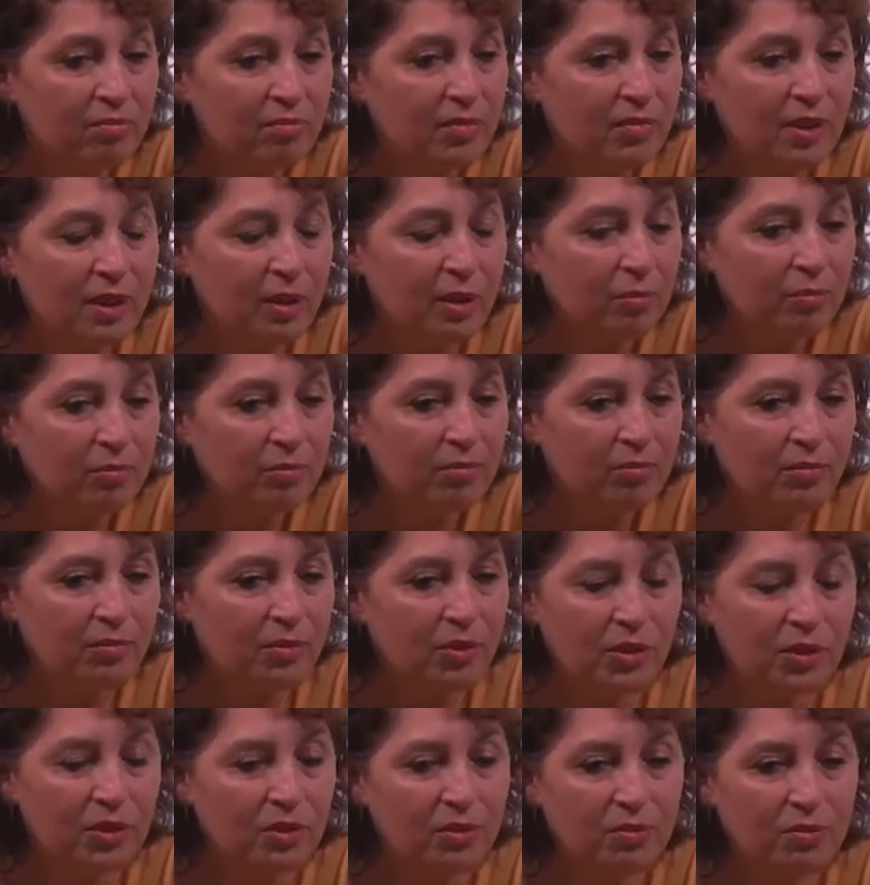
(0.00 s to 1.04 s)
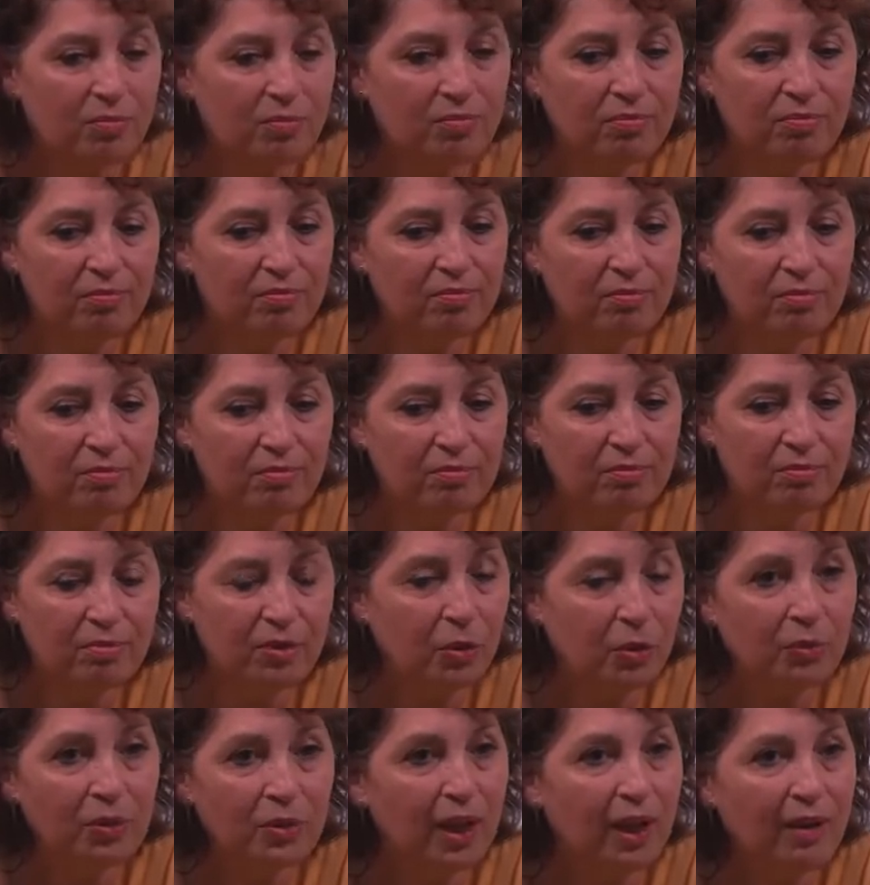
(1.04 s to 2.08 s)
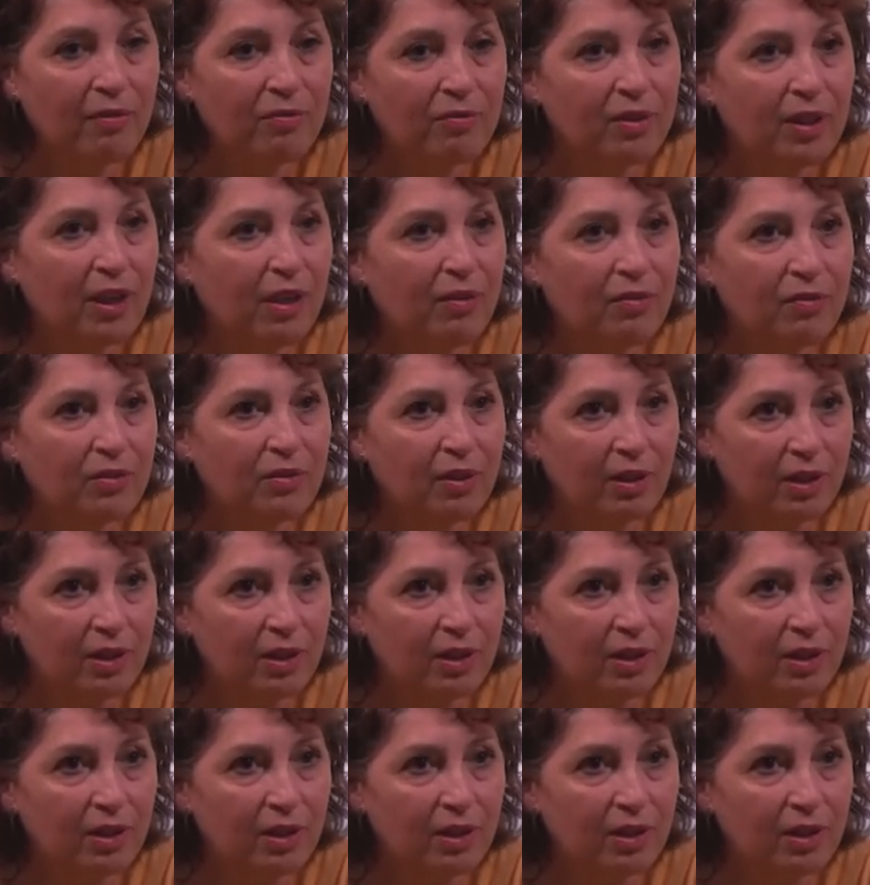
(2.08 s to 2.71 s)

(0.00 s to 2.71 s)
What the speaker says: Some just don't have enough